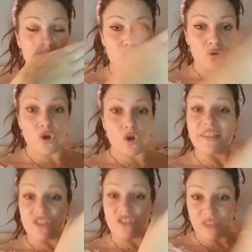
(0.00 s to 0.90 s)

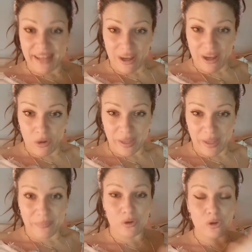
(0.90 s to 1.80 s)
talking to try and help
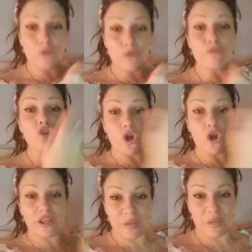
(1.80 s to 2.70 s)
people. Love
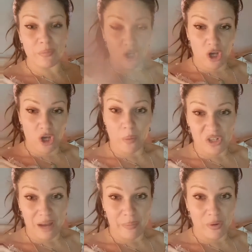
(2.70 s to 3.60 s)
talking to people. You know, I'm a
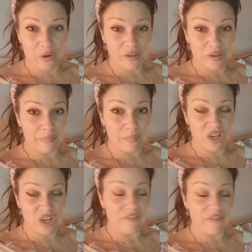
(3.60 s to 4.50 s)
chatterbox.
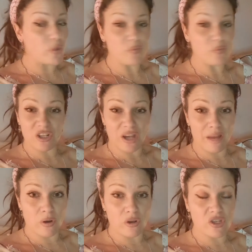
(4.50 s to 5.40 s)
I've always been a
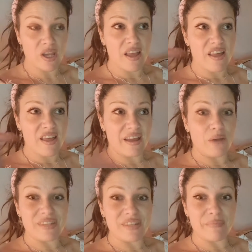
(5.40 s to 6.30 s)
chatterbox. That
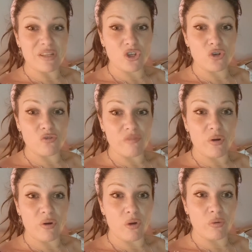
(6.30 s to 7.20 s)
was in my school
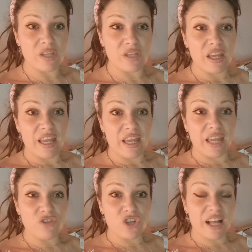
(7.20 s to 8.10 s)
report, was if
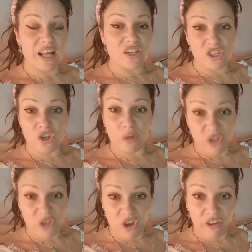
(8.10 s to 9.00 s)
she actually
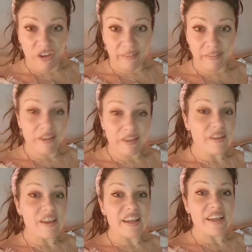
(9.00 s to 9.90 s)
stopped talking
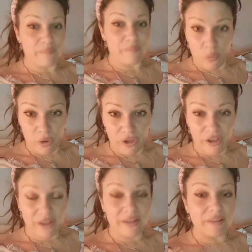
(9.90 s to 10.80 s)
and did more
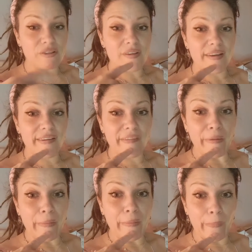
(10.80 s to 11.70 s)
work. And I was like,
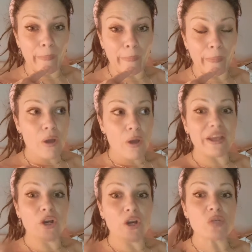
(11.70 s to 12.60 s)
oh.
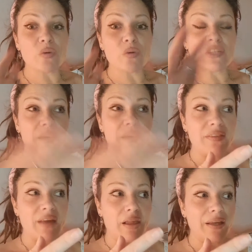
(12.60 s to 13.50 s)
But I always wanted to be
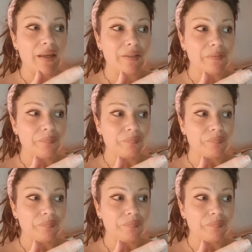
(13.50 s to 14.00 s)
in that, like,